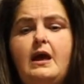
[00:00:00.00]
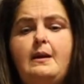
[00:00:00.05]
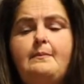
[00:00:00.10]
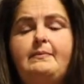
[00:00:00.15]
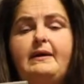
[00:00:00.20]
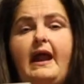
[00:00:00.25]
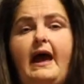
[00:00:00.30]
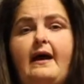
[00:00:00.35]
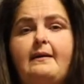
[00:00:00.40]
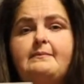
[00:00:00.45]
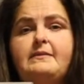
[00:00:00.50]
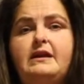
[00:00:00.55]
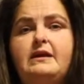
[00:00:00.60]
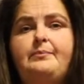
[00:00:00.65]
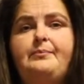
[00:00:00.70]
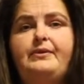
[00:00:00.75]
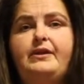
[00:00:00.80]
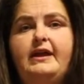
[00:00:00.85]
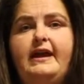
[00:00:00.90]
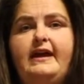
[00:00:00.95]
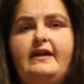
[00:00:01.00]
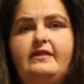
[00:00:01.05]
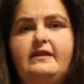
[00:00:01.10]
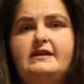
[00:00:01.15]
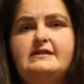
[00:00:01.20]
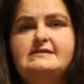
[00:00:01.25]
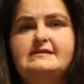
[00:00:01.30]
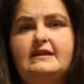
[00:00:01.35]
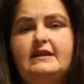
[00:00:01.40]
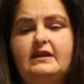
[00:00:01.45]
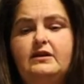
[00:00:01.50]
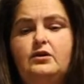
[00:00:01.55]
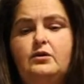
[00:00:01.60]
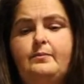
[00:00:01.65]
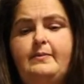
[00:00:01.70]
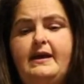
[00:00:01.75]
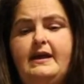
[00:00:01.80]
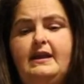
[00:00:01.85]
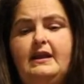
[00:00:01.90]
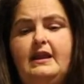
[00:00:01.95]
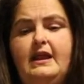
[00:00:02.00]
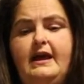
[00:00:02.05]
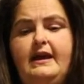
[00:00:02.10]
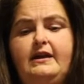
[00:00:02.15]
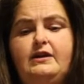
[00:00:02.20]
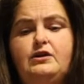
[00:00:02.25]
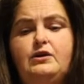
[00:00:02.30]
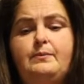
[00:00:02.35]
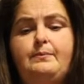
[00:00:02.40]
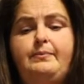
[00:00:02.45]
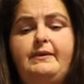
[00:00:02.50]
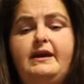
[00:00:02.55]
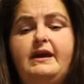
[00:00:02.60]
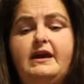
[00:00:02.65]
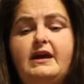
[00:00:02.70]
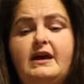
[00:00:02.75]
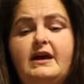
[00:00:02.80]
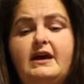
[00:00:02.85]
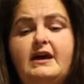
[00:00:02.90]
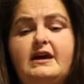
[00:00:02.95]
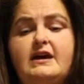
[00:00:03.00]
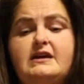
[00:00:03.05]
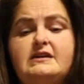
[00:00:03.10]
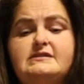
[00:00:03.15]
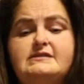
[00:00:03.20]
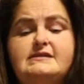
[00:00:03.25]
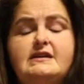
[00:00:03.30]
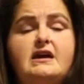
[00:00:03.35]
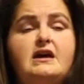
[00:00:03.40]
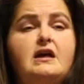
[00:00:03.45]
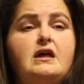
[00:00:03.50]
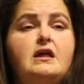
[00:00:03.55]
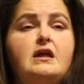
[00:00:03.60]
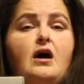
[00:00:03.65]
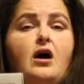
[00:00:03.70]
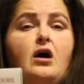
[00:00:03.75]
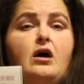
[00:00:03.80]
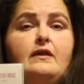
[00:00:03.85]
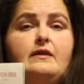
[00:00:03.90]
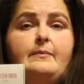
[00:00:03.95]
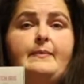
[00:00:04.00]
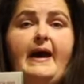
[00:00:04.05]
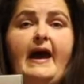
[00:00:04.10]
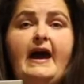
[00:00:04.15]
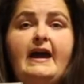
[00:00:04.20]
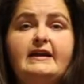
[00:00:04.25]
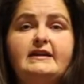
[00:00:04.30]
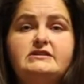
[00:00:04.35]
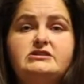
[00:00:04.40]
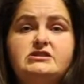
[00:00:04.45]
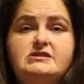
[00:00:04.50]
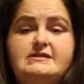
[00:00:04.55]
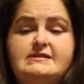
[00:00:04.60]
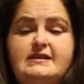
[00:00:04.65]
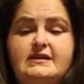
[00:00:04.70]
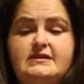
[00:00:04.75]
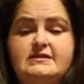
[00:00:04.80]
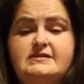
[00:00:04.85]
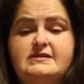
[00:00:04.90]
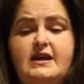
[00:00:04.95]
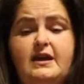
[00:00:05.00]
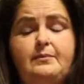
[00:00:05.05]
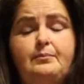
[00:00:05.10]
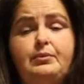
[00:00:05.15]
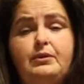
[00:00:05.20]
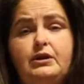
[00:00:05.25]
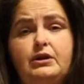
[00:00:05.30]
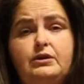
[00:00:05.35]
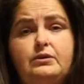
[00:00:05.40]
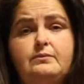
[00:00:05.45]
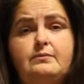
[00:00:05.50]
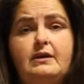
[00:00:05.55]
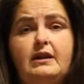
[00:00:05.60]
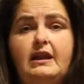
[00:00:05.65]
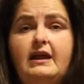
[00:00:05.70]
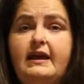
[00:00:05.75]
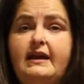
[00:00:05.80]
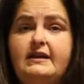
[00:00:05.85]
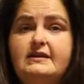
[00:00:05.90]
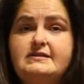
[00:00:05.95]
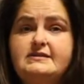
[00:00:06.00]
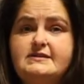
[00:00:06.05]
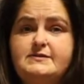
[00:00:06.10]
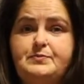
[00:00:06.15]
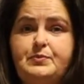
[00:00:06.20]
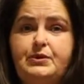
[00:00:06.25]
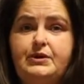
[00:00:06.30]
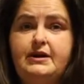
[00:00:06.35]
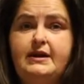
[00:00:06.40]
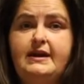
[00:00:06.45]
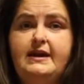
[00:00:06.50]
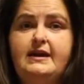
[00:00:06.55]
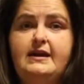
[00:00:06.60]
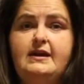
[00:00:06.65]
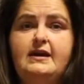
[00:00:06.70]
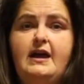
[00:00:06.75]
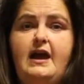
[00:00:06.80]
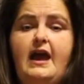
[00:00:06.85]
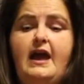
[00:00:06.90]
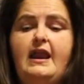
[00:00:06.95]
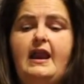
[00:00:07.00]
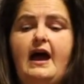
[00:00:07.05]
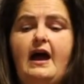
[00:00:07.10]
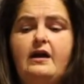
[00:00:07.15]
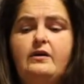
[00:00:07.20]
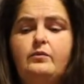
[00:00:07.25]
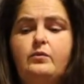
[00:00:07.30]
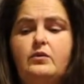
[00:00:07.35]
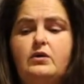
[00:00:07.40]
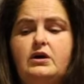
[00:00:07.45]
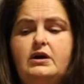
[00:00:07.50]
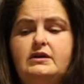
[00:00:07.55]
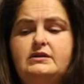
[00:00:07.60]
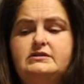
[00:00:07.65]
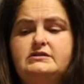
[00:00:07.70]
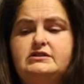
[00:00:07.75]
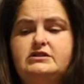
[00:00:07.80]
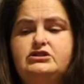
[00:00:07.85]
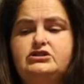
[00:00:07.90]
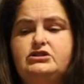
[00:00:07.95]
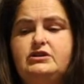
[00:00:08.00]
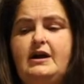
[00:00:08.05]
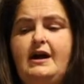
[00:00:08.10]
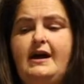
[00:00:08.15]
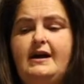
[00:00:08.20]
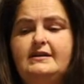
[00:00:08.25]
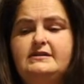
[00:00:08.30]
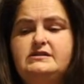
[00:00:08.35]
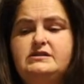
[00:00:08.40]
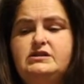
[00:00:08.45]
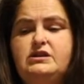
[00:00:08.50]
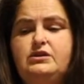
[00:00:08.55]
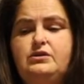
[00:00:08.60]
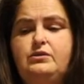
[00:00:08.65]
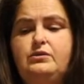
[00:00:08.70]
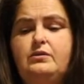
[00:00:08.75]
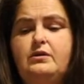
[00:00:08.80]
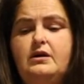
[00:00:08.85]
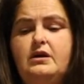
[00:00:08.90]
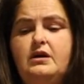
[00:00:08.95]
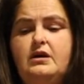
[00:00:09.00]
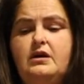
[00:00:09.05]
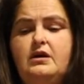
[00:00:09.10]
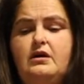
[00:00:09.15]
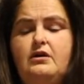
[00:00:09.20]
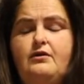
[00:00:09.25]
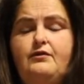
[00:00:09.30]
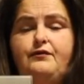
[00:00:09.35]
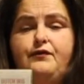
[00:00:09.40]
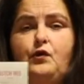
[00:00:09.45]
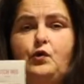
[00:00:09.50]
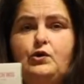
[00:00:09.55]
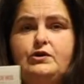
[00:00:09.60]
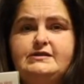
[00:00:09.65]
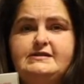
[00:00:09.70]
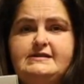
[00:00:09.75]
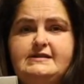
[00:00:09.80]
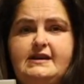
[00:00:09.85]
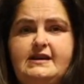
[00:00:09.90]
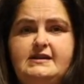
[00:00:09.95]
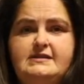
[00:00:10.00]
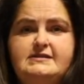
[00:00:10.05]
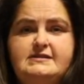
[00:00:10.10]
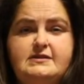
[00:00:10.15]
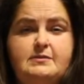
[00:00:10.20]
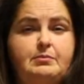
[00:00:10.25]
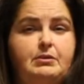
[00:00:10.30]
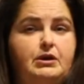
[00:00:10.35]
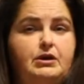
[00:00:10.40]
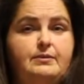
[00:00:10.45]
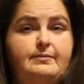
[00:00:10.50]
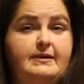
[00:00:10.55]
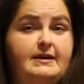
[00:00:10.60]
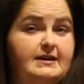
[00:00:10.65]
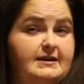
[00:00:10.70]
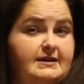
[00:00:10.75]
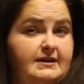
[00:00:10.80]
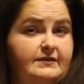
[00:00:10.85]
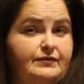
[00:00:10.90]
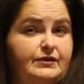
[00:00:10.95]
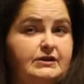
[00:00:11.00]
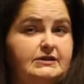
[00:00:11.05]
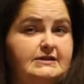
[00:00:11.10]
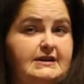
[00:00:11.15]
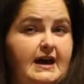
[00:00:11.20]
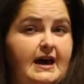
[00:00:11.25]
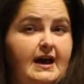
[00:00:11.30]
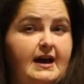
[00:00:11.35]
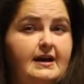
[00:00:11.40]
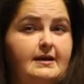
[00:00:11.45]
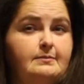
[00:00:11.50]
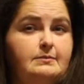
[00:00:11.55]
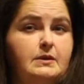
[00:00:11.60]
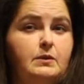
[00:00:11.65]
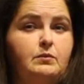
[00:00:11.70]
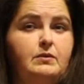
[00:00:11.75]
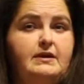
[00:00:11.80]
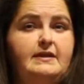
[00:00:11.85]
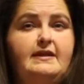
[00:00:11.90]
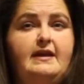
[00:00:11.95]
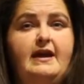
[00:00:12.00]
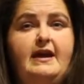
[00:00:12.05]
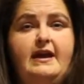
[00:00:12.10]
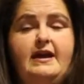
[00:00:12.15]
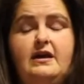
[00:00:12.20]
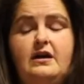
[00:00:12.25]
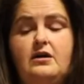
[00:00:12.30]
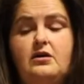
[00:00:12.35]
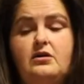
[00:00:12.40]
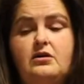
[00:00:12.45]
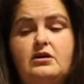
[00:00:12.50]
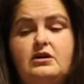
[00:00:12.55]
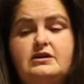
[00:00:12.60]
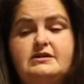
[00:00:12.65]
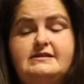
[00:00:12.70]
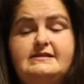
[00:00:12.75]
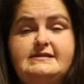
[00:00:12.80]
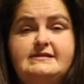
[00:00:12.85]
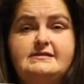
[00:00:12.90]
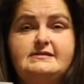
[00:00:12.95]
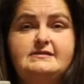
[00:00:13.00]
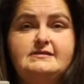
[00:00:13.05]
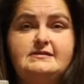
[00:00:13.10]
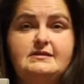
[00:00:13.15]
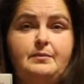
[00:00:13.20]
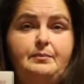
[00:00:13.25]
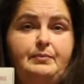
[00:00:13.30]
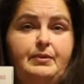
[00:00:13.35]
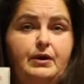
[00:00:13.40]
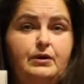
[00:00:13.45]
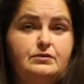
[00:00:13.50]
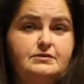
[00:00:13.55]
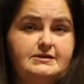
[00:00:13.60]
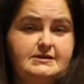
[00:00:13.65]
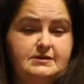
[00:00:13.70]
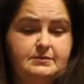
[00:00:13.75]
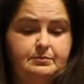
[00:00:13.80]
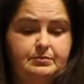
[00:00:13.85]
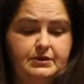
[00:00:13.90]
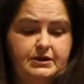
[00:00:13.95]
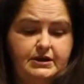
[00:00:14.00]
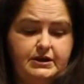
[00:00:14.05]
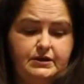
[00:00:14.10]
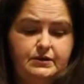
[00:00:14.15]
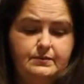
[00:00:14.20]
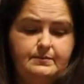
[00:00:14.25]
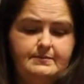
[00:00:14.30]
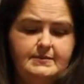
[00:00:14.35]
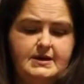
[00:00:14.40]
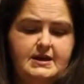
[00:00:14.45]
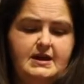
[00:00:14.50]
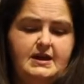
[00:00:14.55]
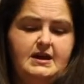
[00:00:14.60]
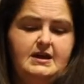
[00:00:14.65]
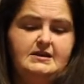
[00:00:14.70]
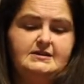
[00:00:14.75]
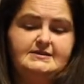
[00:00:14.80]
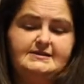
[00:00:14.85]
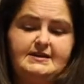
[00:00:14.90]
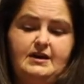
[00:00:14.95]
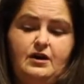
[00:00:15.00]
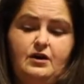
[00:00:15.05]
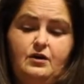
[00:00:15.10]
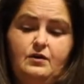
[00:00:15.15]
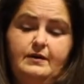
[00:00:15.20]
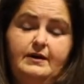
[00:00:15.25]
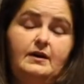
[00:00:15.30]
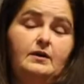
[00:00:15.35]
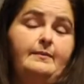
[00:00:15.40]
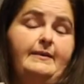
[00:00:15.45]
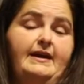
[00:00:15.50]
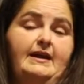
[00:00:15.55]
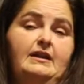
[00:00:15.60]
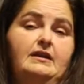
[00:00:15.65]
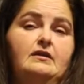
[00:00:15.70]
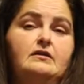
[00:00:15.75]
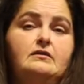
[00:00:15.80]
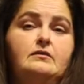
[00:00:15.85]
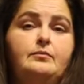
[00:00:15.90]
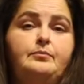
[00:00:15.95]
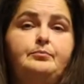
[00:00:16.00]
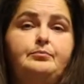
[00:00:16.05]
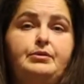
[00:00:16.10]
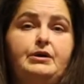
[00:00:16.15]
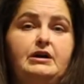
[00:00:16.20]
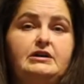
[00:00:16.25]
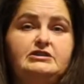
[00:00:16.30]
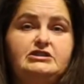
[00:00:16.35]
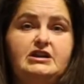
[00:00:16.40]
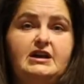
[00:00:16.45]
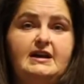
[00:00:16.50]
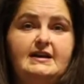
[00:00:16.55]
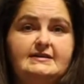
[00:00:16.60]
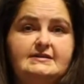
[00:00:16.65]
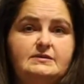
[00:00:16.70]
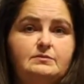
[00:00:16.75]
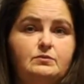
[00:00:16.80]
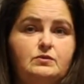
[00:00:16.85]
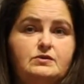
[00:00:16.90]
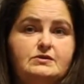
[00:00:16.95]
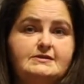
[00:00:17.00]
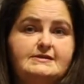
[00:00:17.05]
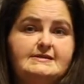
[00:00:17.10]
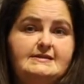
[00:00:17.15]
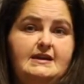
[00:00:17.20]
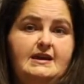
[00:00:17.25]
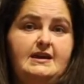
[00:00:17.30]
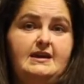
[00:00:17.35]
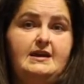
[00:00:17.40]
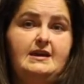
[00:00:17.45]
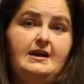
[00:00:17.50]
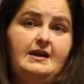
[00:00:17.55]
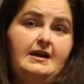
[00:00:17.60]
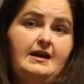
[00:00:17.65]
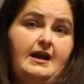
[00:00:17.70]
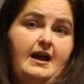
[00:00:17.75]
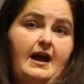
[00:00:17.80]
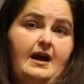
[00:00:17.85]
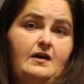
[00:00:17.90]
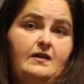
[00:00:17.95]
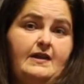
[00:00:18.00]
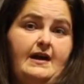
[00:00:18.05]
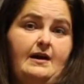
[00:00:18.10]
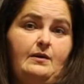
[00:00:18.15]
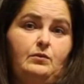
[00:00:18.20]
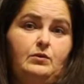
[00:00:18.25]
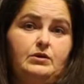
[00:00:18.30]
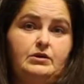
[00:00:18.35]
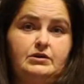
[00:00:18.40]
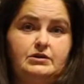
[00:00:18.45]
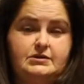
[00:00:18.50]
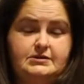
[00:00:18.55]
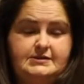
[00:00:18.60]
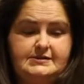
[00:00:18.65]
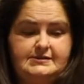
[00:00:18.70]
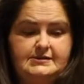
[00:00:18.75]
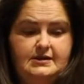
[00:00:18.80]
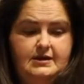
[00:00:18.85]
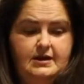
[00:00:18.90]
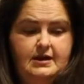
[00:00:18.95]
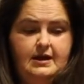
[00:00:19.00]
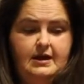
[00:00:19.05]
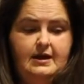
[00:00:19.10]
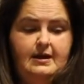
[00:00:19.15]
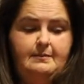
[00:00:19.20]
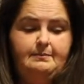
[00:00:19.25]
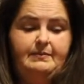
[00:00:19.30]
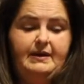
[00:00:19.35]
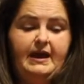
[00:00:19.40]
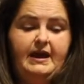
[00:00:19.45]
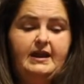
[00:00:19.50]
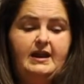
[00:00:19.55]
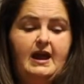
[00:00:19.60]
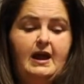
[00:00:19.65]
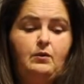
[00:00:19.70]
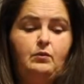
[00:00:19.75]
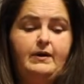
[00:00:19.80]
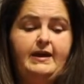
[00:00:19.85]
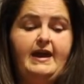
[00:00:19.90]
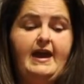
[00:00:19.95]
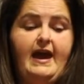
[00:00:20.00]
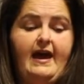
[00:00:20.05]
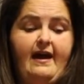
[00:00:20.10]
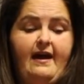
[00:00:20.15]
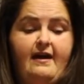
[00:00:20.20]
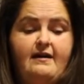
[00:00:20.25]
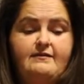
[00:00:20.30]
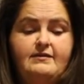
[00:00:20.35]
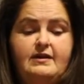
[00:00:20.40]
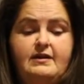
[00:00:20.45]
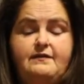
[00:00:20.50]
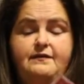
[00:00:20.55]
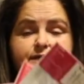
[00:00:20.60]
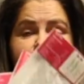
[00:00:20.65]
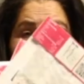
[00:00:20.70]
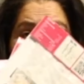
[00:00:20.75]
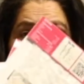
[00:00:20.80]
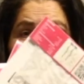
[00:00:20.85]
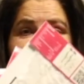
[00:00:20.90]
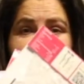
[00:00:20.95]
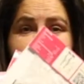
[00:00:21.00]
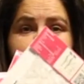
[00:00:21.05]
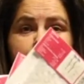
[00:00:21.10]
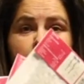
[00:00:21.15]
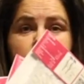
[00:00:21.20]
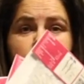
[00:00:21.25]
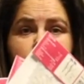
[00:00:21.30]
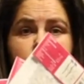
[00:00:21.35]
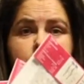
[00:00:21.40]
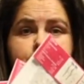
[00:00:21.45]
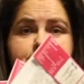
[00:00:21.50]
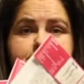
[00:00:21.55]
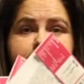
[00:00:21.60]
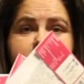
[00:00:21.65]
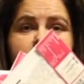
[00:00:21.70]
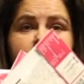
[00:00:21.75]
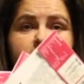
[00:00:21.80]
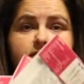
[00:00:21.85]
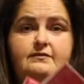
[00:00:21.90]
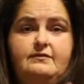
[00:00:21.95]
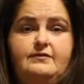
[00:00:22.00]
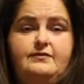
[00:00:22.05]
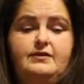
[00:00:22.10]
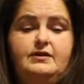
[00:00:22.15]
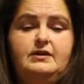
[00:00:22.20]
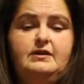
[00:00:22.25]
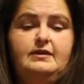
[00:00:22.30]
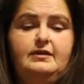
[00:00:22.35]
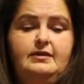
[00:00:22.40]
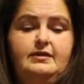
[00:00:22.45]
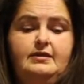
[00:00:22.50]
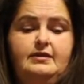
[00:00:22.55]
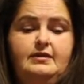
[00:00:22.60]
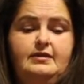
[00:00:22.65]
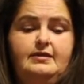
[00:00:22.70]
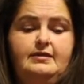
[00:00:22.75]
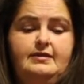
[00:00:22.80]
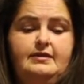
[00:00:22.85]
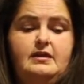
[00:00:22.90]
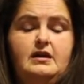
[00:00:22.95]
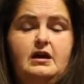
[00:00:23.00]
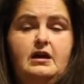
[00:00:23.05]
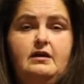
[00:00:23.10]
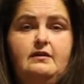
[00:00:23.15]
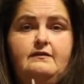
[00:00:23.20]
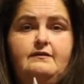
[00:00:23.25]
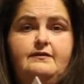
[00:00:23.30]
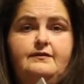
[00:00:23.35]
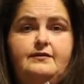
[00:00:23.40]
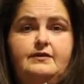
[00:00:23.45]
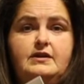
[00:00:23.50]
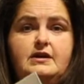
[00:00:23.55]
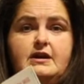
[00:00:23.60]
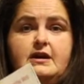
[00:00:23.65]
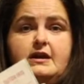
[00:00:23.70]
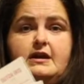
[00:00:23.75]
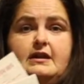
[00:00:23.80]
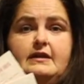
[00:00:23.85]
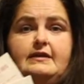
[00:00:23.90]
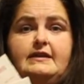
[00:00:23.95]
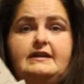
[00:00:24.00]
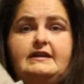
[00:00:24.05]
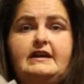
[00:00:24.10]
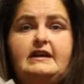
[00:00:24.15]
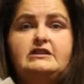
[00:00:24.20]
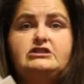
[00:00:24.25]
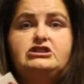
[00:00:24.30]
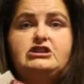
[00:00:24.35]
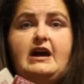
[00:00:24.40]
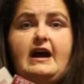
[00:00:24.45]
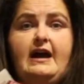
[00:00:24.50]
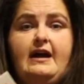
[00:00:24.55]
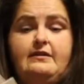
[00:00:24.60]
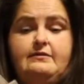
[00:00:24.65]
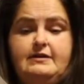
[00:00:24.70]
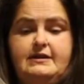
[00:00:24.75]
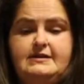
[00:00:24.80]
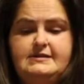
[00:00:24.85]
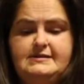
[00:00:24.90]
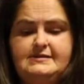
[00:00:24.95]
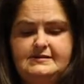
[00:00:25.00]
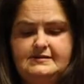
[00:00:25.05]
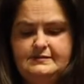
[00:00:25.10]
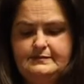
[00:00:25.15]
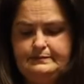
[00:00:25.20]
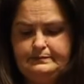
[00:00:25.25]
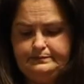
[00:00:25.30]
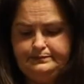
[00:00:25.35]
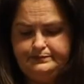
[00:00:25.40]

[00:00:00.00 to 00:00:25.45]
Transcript: But I'm going to plant these a little bit later because on the package it says they bloom late spring, and I want to try to force these to bloom at a different time than when they are supposed to bloom. So it'll be a little project and we'll see how that works. But we have 50 bulbs of the Dutch Iris.